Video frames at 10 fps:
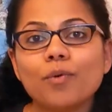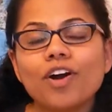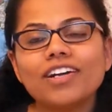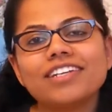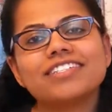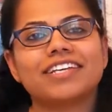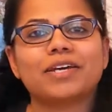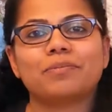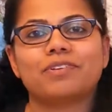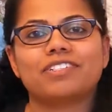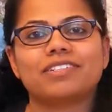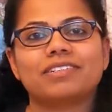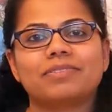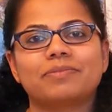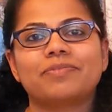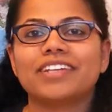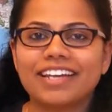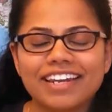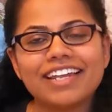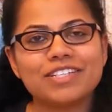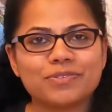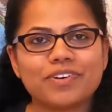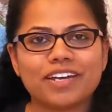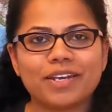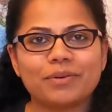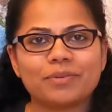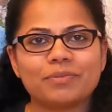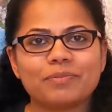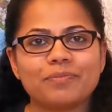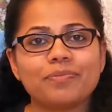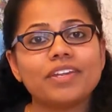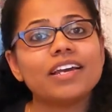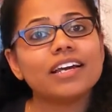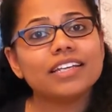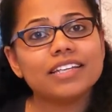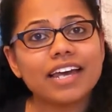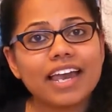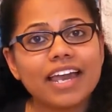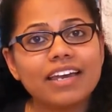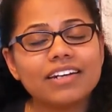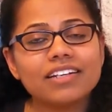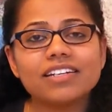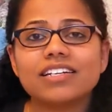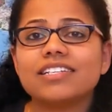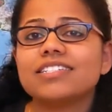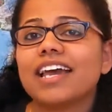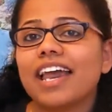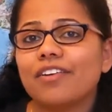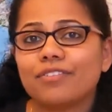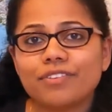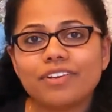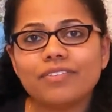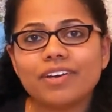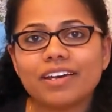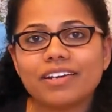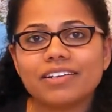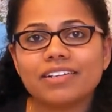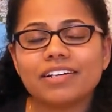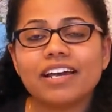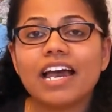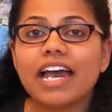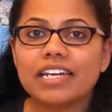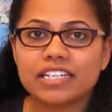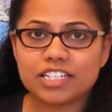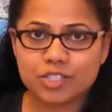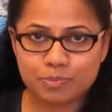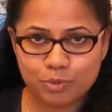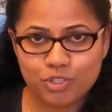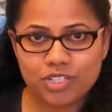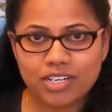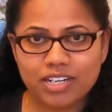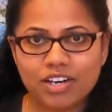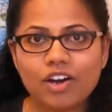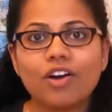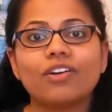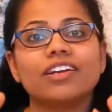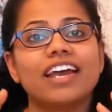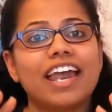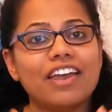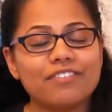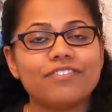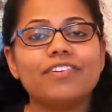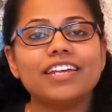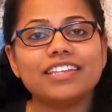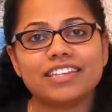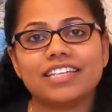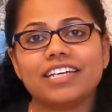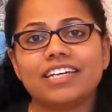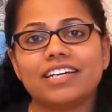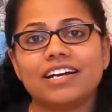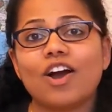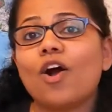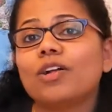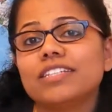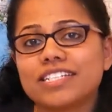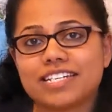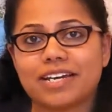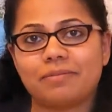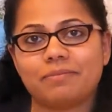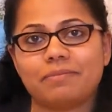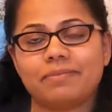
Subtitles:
What is air pressure? Let's find out. The air is everywhere and it is pushing on everything all the time.